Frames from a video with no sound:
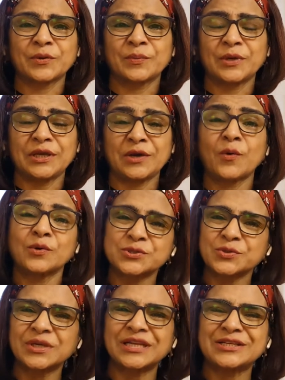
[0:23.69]
we
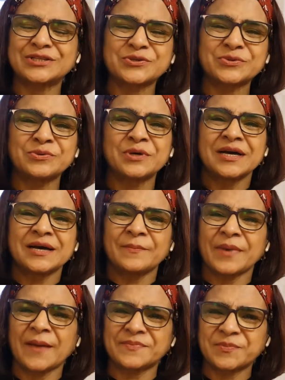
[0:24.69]
also need to
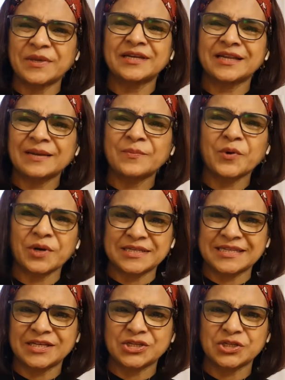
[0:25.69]
perhaps pay a little more
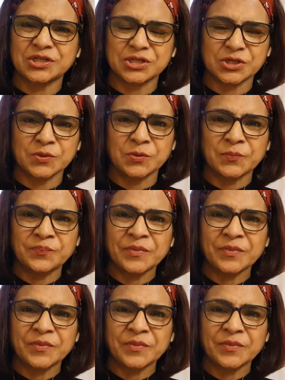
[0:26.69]
attention to.